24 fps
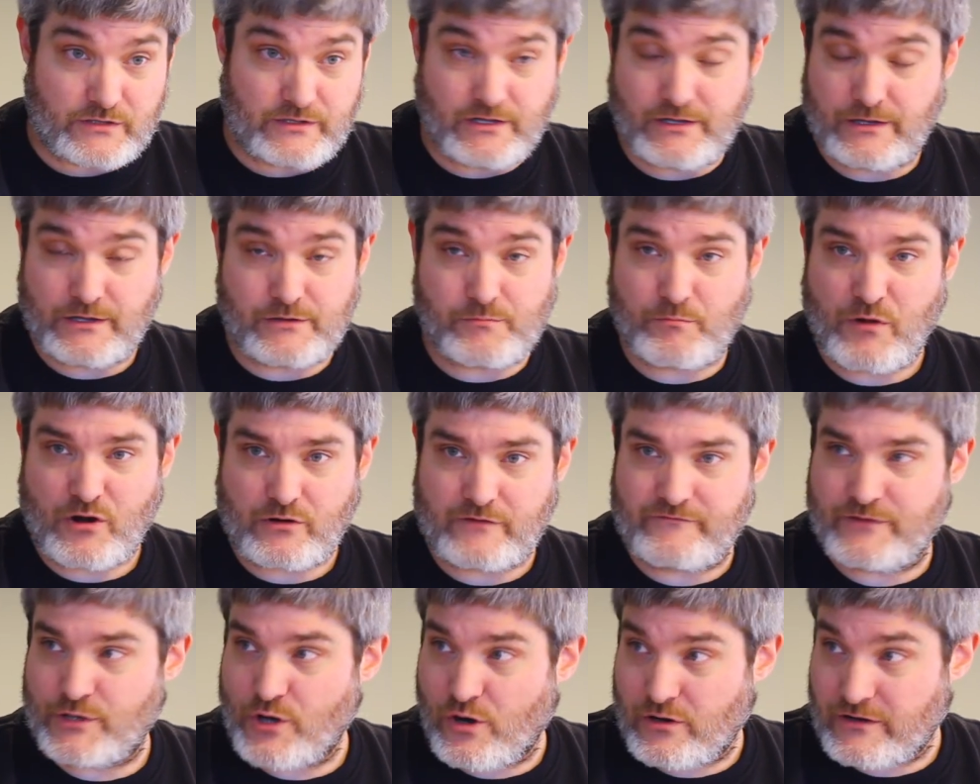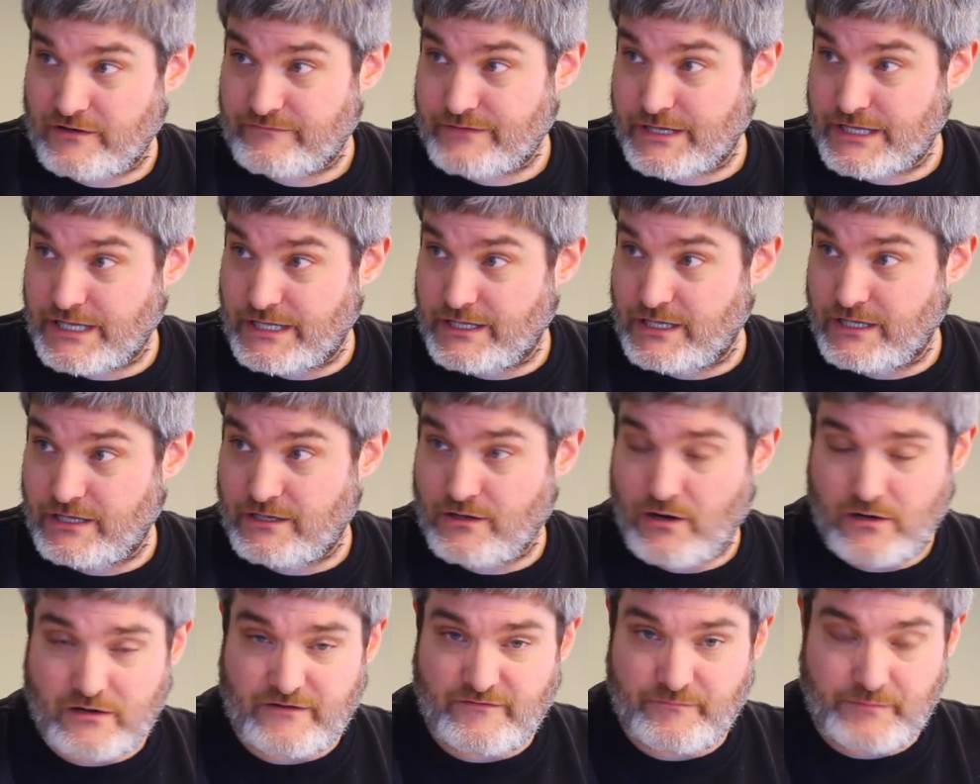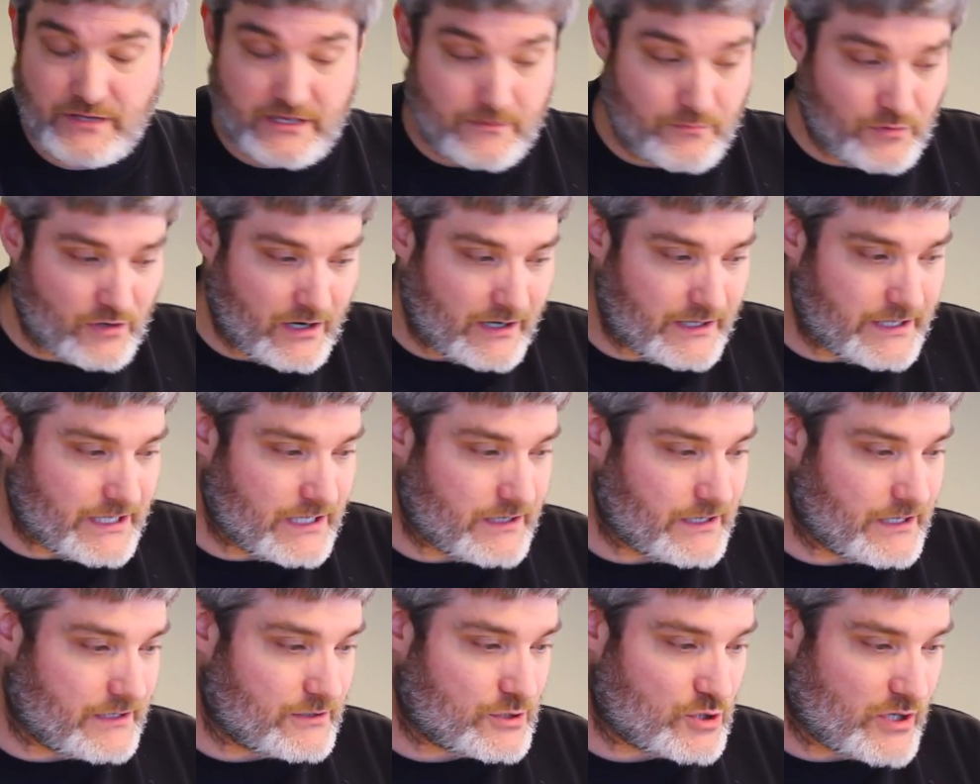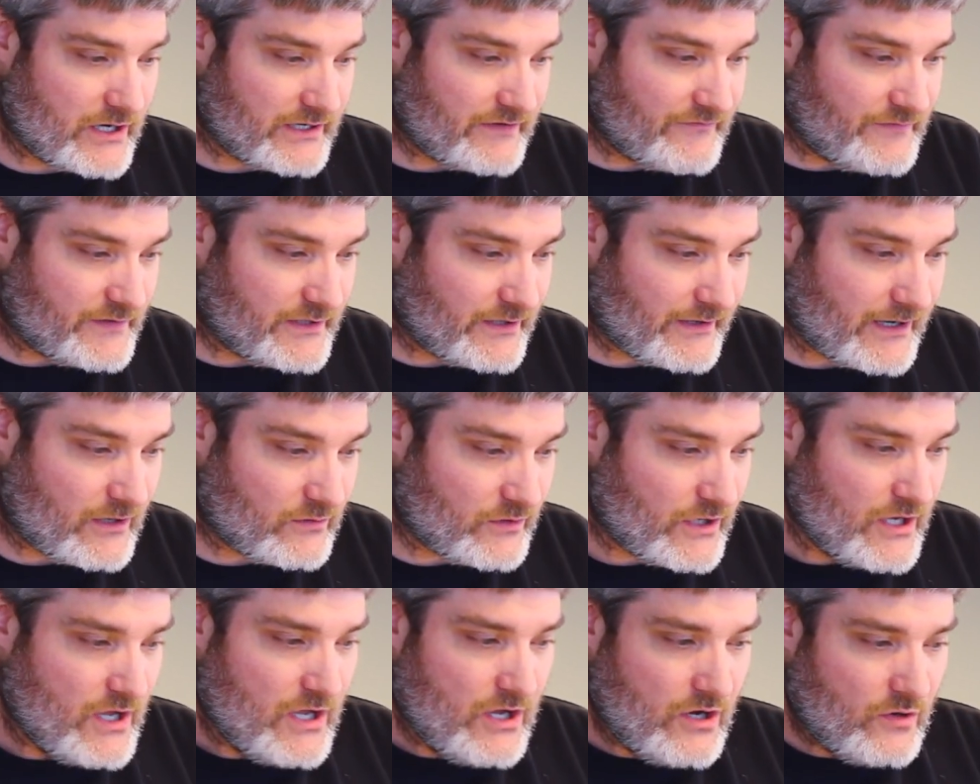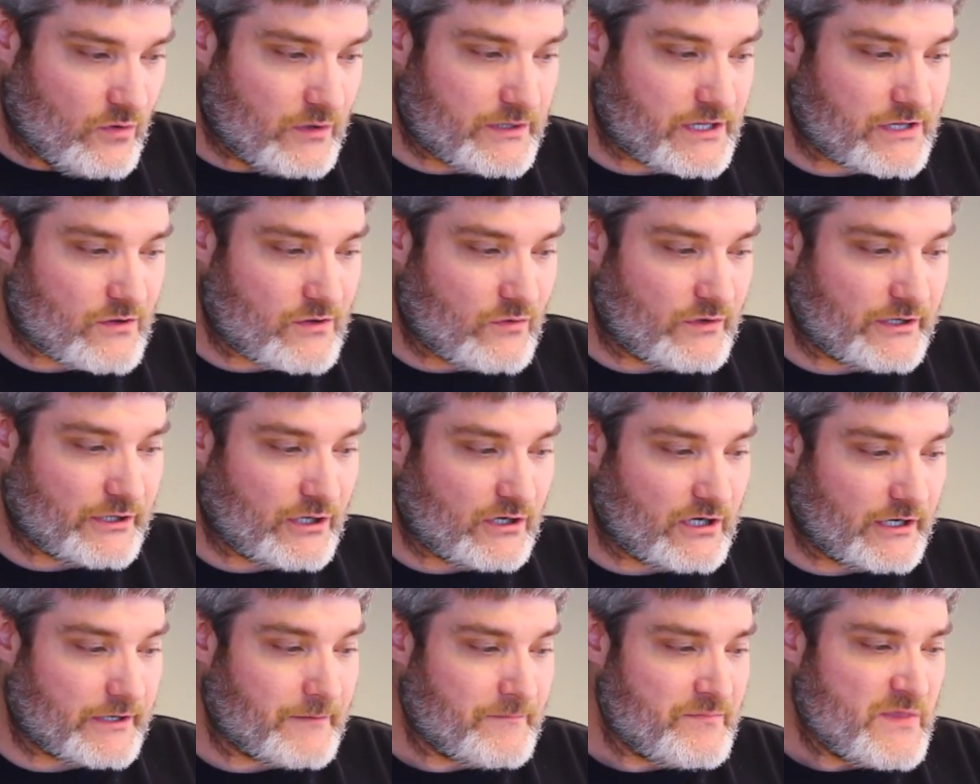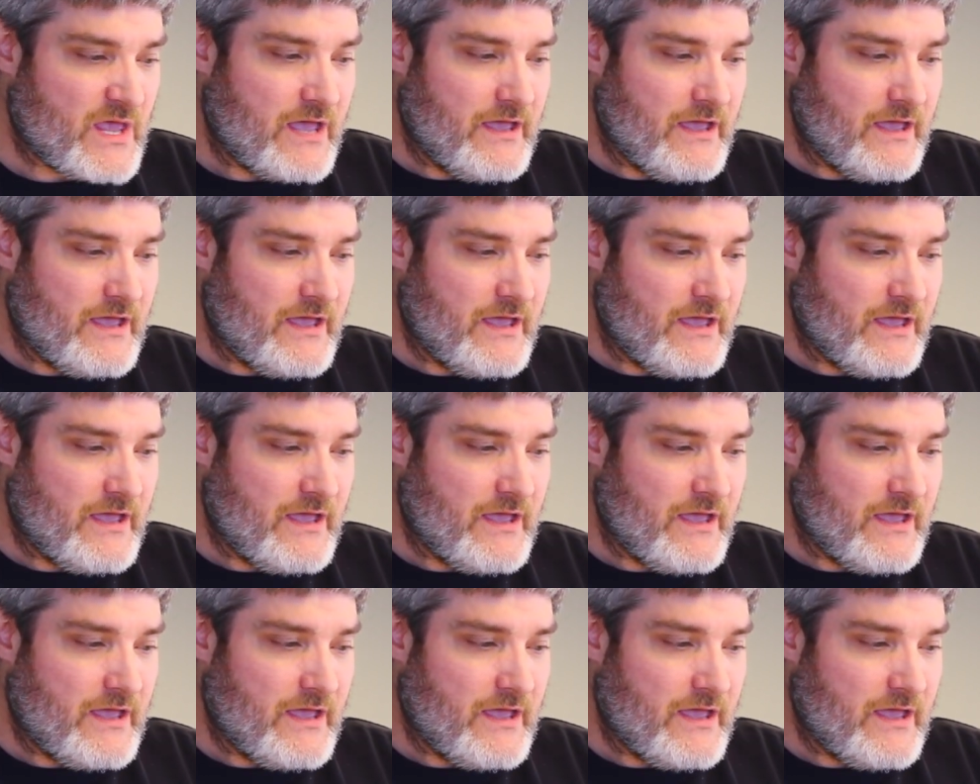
is part of an RFC, RFP process and trying to figure out what's going on.